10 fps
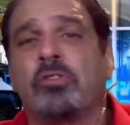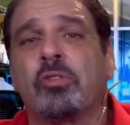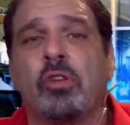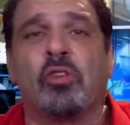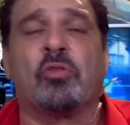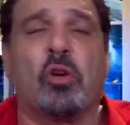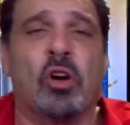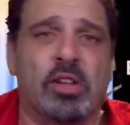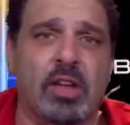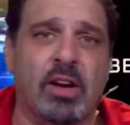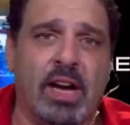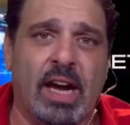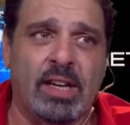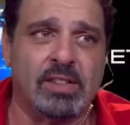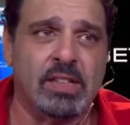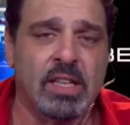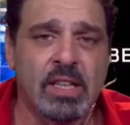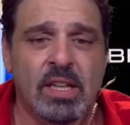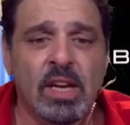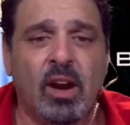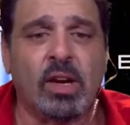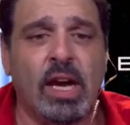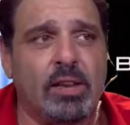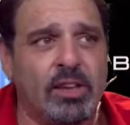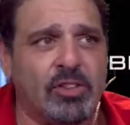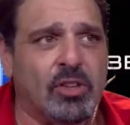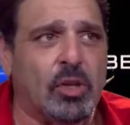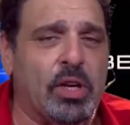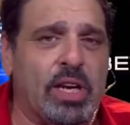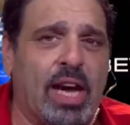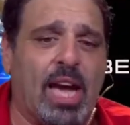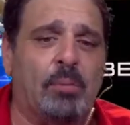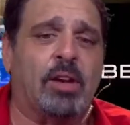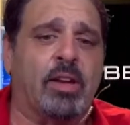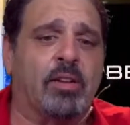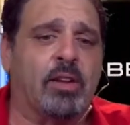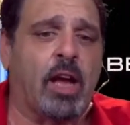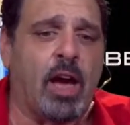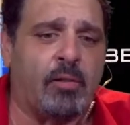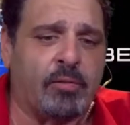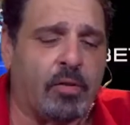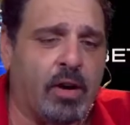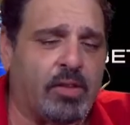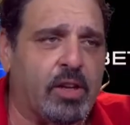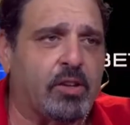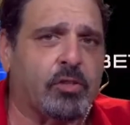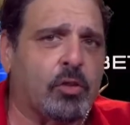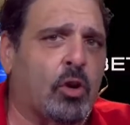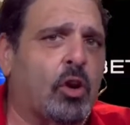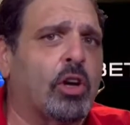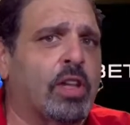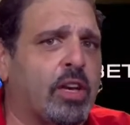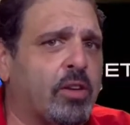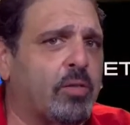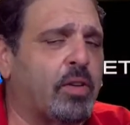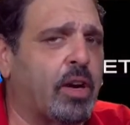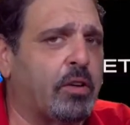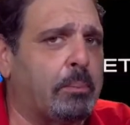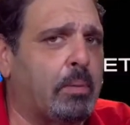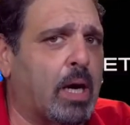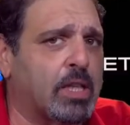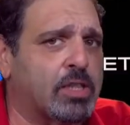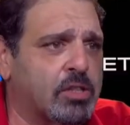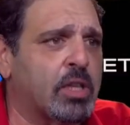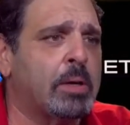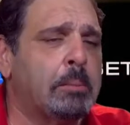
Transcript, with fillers: So look for it there, guys. Okay, this is Louie Diamond uh, for Anthony Nassor. Thank you very much.